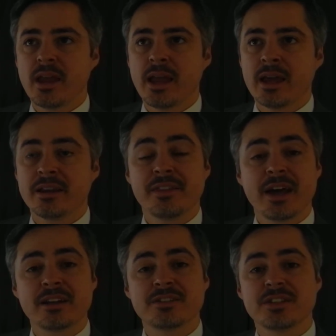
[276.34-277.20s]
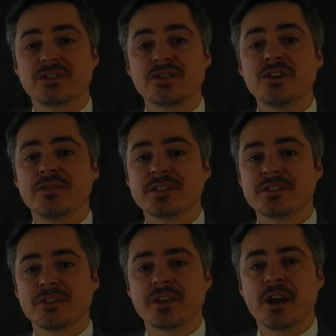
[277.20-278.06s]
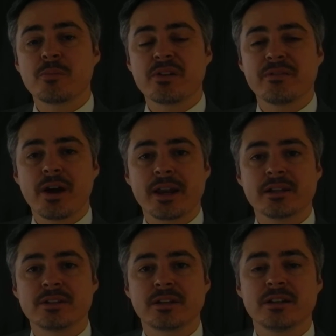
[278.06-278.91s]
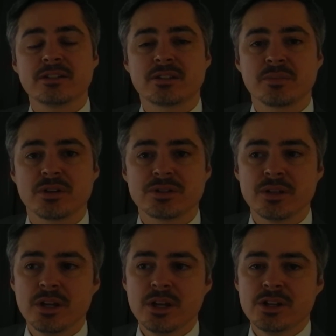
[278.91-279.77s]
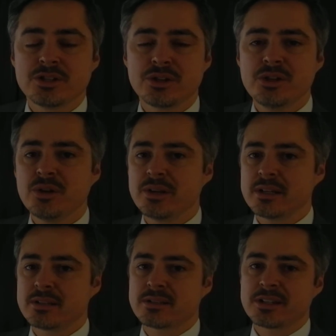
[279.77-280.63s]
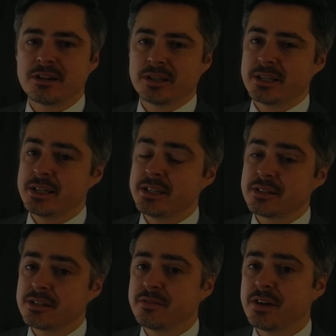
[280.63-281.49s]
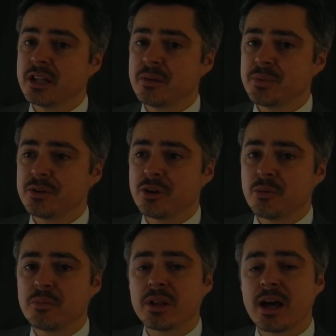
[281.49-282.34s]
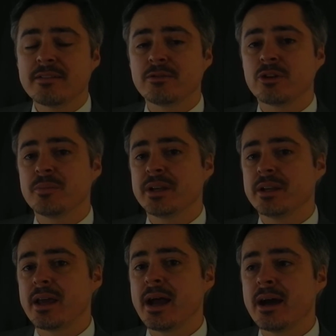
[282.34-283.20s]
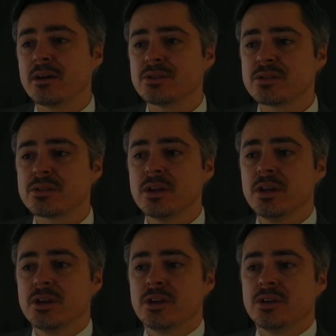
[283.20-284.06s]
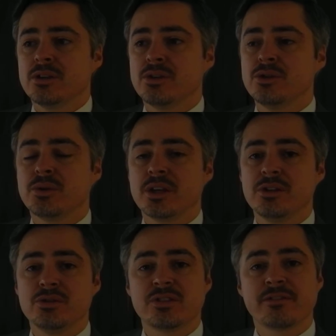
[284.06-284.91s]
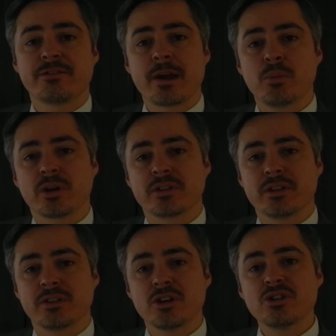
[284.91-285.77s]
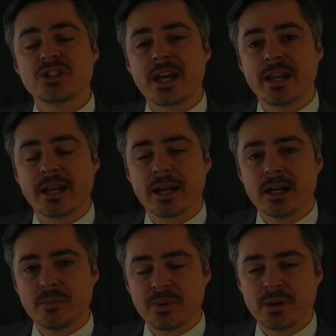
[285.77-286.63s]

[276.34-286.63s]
And that is a service that they are providing to customers. So you don't necessarily need to develop your own platform in-house. You can use the framework that they're setting up,